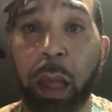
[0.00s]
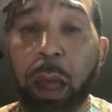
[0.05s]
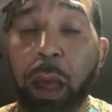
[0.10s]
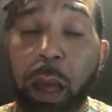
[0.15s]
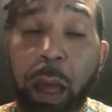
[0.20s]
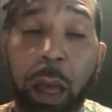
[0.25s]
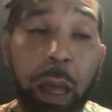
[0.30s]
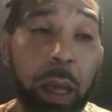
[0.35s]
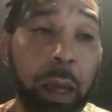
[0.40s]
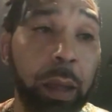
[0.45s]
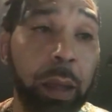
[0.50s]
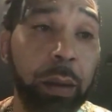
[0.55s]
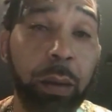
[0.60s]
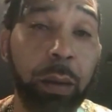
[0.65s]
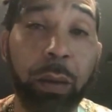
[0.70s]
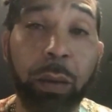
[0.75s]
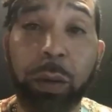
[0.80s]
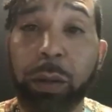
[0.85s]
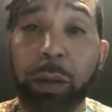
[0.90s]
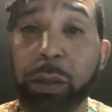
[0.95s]
And
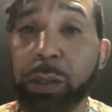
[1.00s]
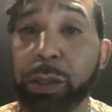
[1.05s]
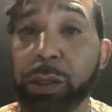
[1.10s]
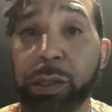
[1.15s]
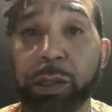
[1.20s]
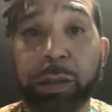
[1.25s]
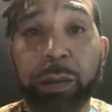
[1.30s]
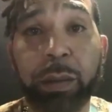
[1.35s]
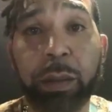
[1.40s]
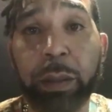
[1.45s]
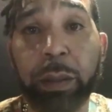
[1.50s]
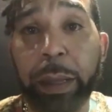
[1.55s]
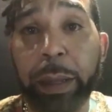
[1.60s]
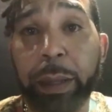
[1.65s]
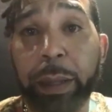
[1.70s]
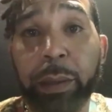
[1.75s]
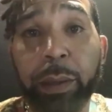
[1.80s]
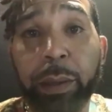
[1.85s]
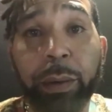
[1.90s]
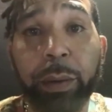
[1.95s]
or you can just
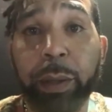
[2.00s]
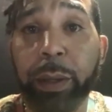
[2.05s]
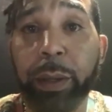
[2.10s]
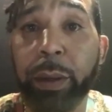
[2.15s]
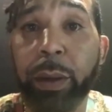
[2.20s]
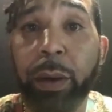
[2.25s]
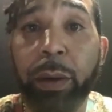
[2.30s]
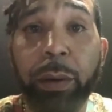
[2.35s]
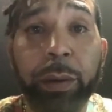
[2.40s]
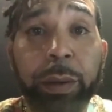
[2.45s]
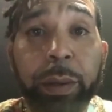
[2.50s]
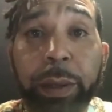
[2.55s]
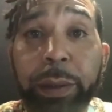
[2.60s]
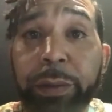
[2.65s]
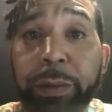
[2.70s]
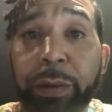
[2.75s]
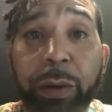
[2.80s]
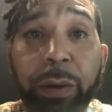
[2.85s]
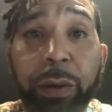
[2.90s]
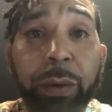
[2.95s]
like literally go on
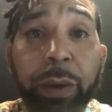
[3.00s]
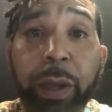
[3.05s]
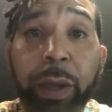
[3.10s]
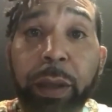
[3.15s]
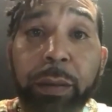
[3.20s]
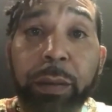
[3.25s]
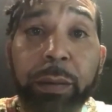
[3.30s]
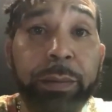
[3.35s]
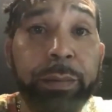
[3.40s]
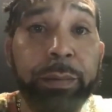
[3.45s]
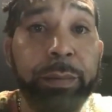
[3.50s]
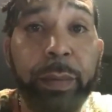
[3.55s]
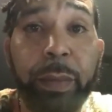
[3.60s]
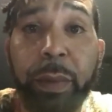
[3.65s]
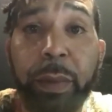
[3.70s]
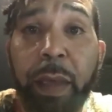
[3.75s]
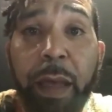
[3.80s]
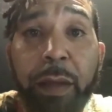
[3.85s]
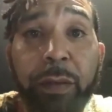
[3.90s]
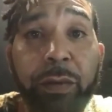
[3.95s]

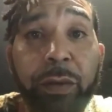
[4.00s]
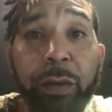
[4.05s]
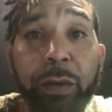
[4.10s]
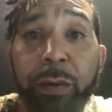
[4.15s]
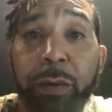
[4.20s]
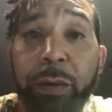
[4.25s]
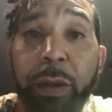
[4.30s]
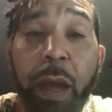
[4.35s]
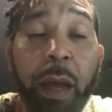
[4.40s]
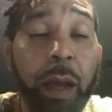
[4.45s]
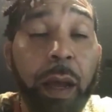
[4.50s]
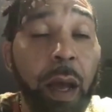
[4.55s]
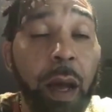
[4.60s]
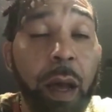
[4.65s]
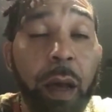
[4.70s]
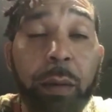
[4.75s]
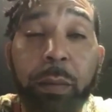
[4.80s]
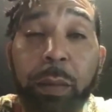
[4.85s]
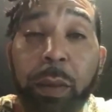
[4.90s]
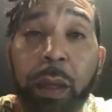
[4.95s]

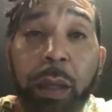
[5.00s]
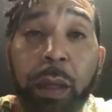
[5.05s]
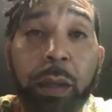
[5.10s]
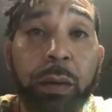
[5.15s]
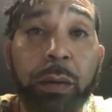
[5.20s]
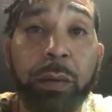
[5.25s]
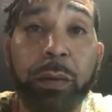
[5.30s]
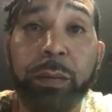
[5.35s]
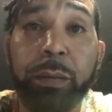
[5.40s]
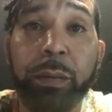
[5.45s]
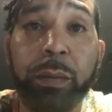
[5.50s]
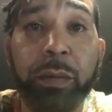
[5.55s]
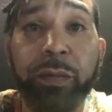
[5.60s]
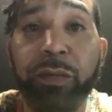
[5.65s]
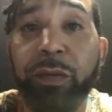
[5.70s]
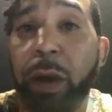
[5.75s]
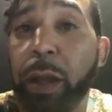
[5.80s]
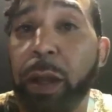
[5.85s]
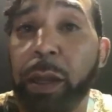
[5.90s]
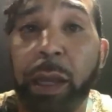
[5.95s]
eternalinktattoo.com and you'll
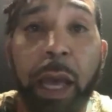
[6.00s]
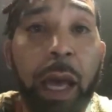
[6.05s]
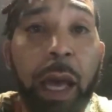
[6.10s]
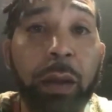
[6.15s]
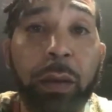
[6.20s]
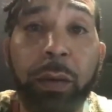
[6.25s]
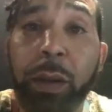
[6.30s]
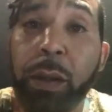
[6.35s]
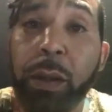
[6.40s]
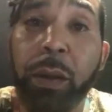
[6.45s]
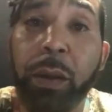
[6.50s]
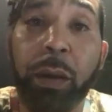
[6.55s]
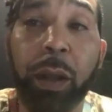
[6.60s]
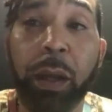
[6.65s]
find the gallery and all